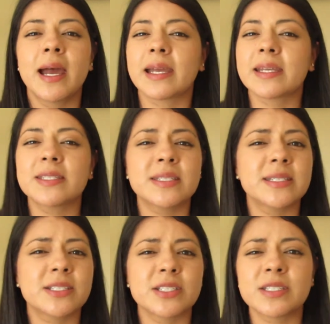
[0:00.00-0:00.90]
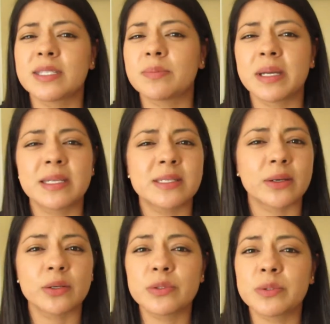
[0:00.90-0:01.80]
I guess it just depends
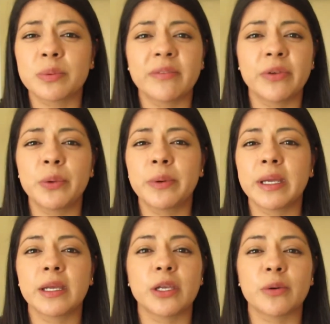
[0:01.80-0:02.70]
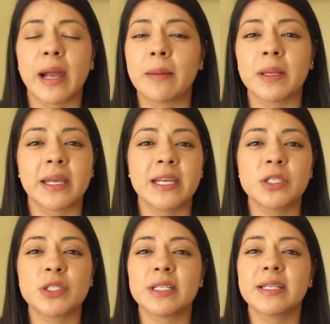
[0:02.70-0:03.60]
on who's reviewing your
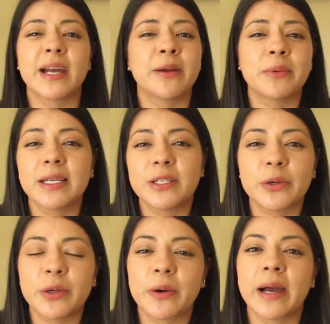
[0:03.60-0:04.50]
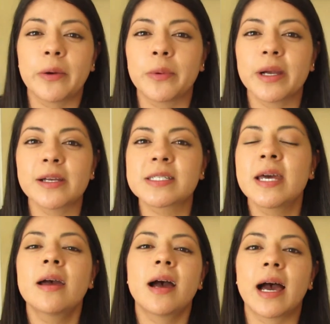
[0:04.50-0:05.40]
application. I really don't know how it works.
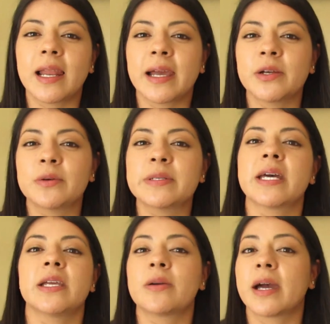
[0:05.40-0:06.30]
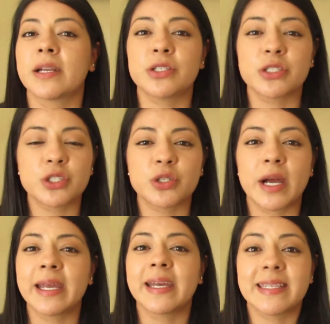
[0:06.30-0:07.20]
All I know is that you gotta just
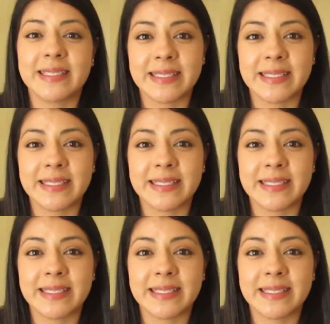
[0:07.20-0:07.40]
try it and